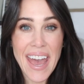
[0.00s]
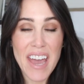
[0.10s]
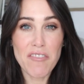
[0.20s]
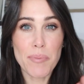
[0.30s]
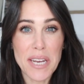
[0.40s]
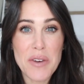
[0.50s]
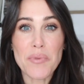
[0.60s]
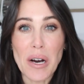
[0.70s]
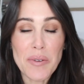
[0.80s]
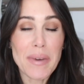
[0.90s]
Hey everybody,
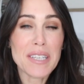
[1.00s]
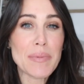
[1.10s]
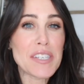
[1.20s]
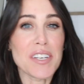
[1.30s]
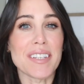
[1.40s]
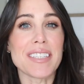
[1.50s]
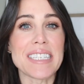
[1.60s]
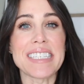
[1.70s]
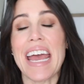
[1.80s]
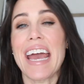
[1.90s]
welcome back to my channel.
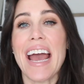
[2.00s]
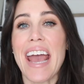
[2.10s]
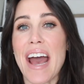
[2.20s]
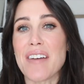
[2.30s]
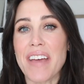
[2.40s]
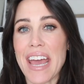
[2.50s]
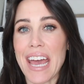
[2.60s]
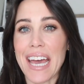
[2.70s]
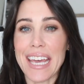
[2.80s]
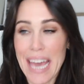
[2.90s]
Today I have
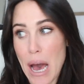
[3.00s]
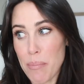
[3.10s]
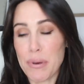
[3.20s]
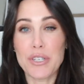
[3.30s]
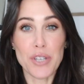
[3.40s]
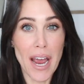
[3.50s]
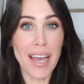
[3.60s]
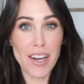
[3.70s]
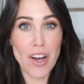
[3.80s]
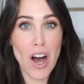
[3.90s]
a Gap
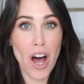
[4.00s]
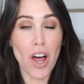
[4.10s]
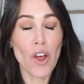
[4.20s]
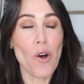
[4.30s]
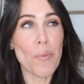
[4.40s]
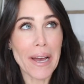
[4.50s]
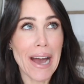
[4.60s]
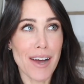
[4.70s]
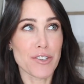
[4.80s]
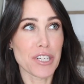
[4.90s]
try on haul. Oh my
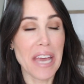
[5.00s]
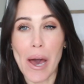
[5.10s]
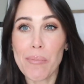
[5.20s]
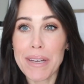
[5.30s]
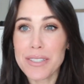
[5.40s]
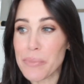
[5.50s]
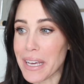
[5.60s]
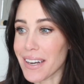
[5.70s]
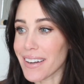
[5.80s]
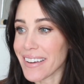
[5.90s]
gosh, Gap has
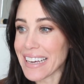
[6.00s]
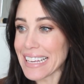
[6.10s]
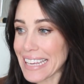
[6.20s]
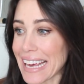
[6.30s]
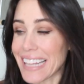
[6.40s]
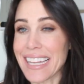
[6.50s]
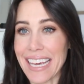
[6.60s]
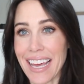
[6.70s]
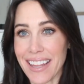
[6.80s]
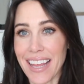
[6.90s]
been
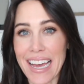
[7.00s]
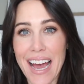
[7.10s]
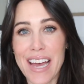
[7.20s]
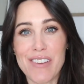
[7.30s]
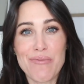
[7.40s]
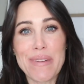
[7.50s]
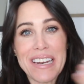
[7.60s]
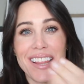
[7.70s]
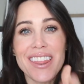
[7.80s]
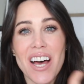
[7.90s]
killing it. Like I have
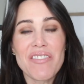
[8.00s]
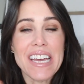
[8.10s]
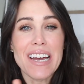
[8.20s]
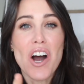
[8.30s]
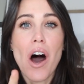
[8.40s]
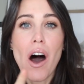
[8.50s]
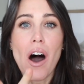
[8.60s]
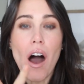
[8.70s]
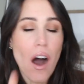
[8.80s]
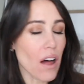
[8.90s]
been loving
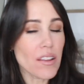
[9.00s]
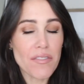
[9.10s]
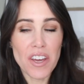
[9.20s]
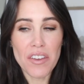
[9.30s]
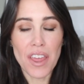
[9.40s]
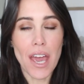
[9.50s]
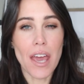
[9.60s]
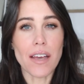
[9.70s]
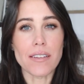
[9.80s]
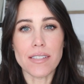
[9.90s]
all of their
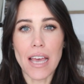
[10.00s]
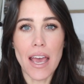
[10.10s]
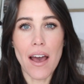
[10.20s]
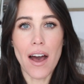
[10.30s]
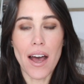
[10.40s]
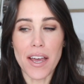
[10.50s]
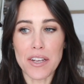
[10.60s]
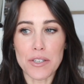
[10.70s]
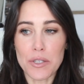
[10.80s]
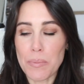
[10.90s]
things
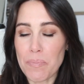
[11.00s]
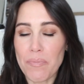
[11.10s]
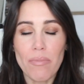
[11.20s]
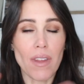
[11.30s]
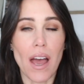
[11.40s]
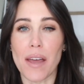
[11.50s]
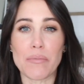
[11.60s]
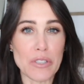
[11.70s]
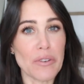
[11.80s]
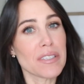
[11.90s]
and I
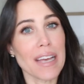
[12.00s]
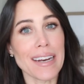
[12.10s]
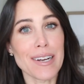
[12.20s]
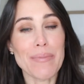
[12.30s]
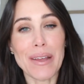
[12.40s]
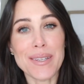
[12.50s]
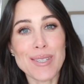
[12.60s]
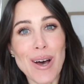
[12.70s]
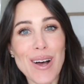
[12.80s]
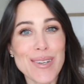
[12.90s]
am so excited about
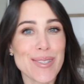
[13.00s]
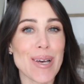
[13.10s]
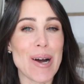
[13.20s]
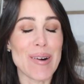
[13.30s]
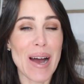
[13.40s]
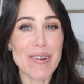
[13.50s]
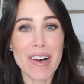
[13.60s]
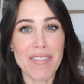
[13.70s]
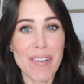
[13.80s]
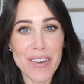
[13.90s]
this haul, so I will
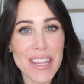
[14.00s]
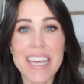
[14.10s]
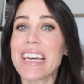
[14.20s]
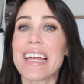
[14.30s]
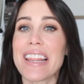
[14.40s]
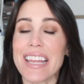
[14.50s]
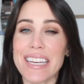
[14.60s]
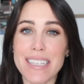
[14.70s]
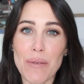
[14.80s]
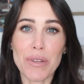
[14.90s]
have everything
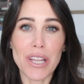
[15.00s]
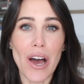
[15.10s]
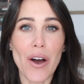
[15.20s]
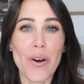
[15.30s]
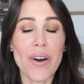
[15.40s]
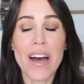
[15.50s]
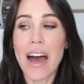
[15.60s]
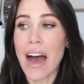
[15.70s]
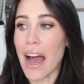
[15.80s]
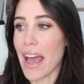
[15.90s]
linked down below.
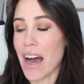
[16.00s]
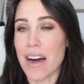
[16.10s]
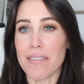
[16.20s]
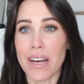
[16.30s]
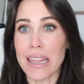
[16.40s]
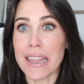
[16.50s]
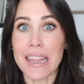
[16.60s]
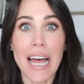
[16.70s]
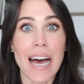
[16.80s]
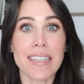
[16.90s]
I have
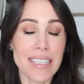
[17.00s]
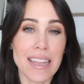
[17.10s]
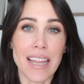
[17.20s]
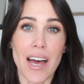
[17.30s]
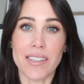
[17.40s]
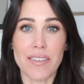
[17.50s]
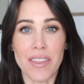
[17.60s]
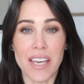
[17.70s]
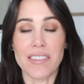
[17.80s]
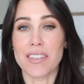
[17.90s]
lots and lots
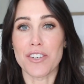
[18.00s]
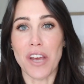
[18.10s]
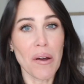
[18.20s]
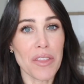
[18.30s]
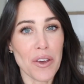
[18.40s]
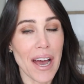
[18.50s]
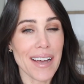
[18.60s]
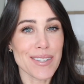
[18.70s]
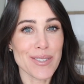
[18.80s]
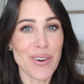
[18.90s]
of things to share with you
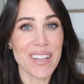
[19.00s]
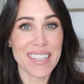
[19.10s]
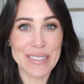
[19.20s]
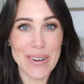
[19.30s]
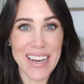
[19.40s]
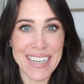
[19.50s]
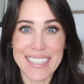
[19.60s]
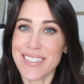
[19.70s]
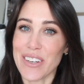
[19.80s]
guys, so let's go ahead and get